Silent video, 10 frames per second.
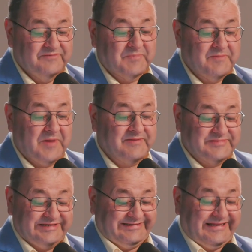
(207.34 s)
My
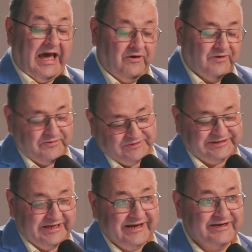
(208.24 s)
mom is now, I
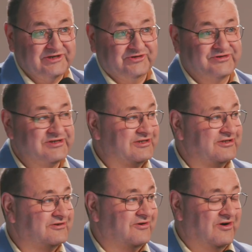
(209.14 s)
would say,
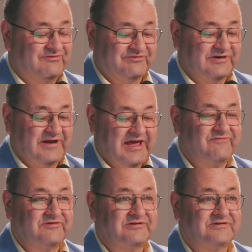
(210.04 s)
rejoicing over
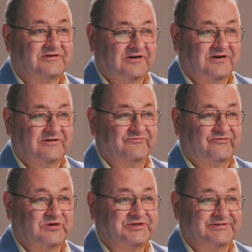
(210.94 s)
having her
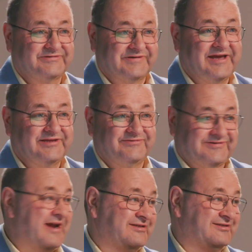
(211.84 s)
first great
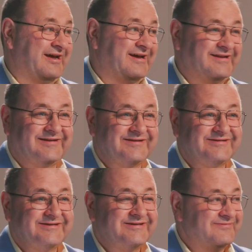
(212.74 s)
son,
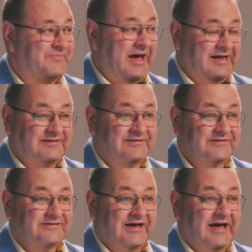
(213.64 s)

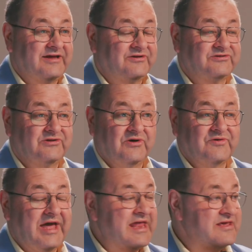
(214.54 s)
but I don't
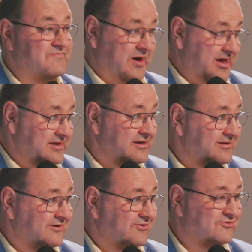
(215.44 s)
know
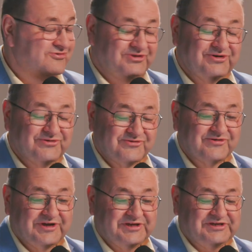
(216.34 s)
anybody who
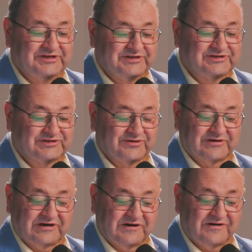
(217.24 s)
knew his
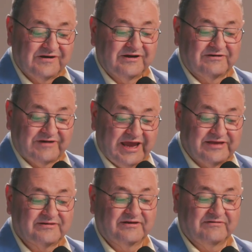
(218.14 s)
or her
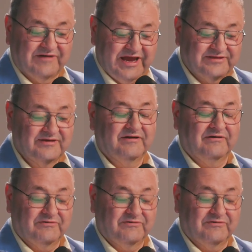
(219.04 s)
great grandparents.